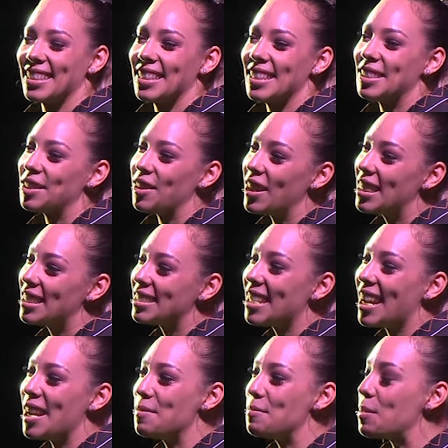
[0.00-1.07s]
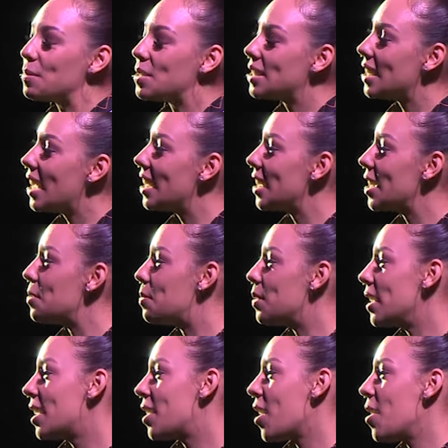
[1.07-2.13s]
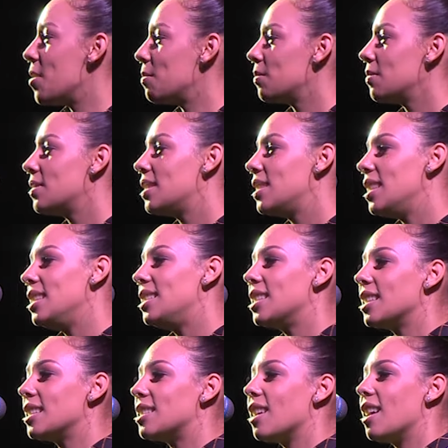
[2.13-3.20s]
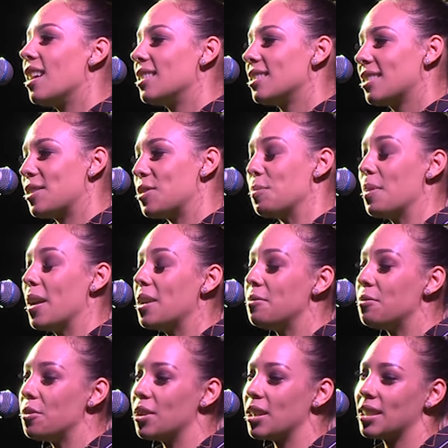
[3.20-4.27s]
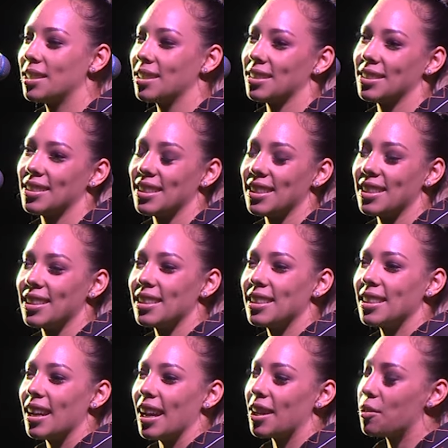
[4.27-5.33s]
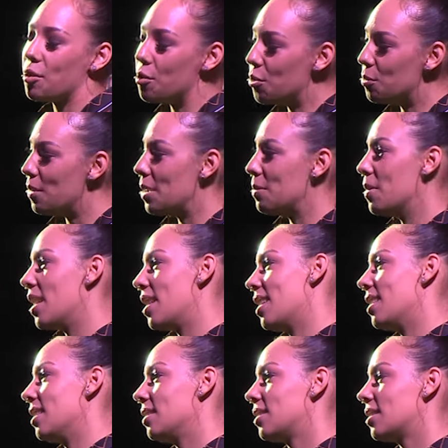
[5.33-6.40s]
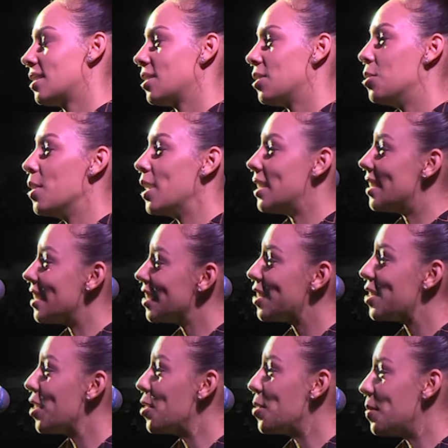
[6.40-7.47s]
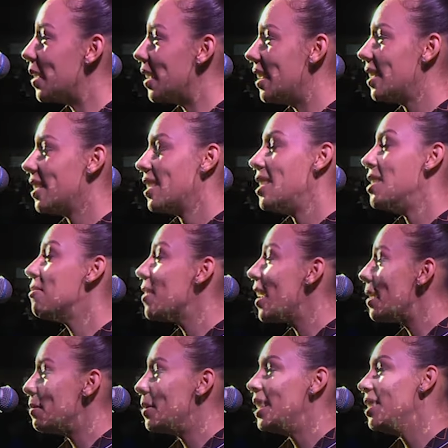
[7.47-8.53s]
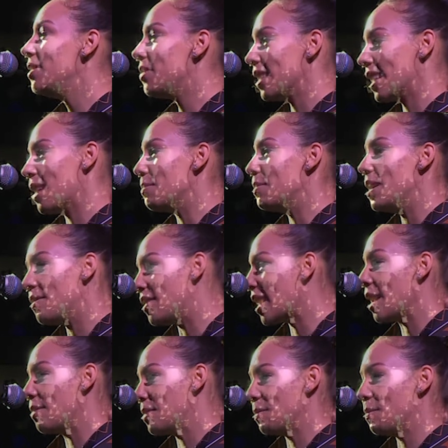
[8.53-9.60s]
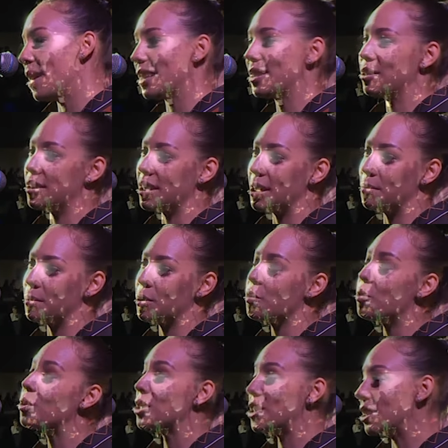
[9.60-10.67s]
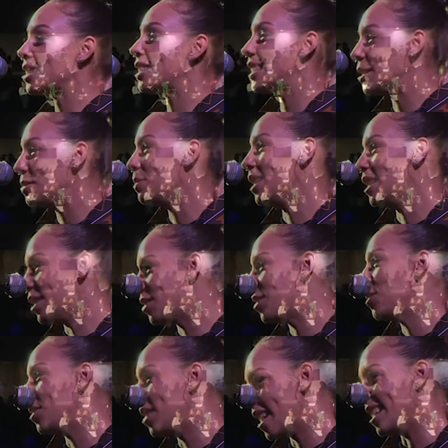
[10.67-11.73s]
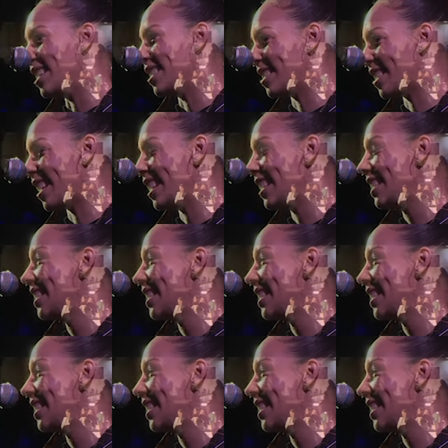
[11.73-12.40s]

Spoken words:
So at the time, I'm studying a BCom, teaching dance to pay for it. I call my mother, who had just told me, if I'm leaving, I'm never coming back to Durban, or she'll see me in 2 days, right?